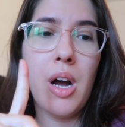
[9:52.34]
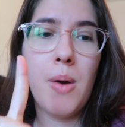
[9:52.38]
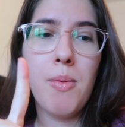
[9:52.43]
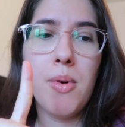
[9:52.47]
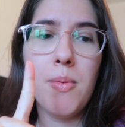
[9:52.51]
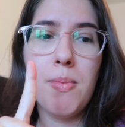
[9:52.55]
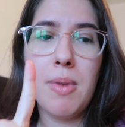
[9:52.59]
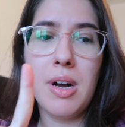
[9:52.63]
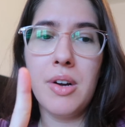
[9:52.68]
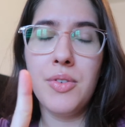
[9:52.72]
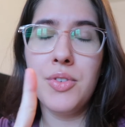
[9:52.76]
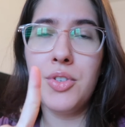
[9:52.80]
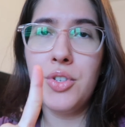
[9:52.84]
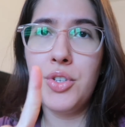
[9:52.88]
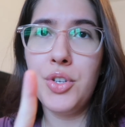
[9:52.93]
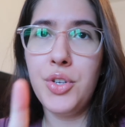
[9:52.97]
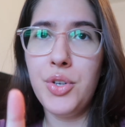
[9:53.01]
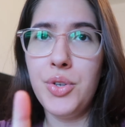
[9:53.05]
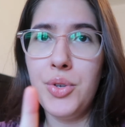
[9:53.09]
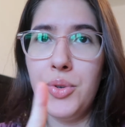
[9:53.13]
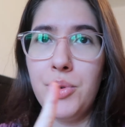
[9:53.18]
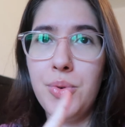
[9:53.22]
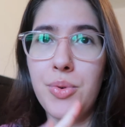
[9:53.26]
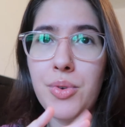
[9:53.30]
I'm about
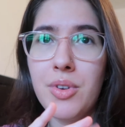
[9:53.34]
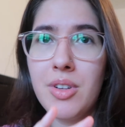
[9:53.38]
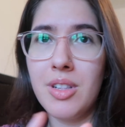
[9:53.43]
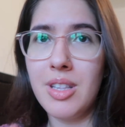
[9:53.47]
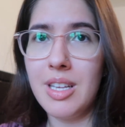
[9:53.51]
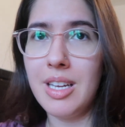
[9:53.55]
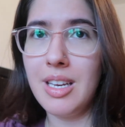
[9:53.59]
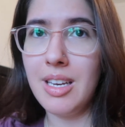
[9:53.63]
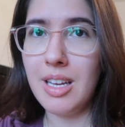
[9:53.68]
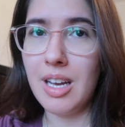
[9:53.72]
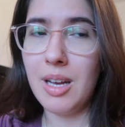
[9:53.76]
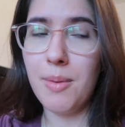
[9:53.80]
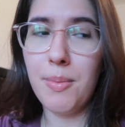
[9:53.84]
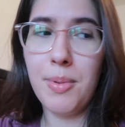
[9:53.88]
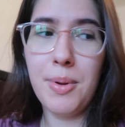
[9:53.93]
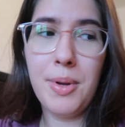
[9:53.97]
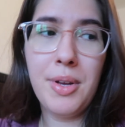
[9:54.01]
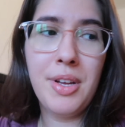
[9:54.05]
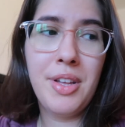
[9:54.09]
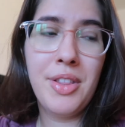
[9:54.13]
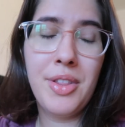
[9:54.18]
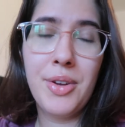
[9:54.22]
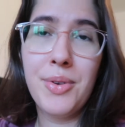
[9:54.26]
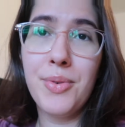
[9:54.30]
to clean up
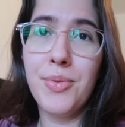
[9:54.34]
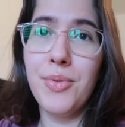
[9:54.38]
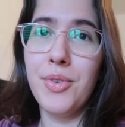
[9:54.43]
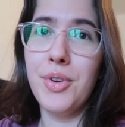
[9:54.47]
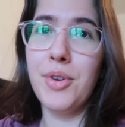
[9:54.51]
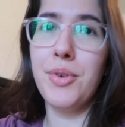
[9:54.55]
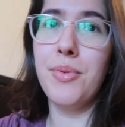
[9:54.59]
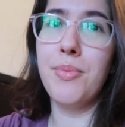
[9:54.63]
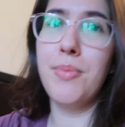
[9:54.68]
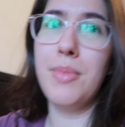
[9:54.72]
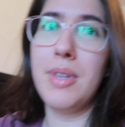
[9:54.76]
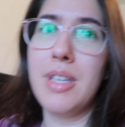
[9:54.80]
the room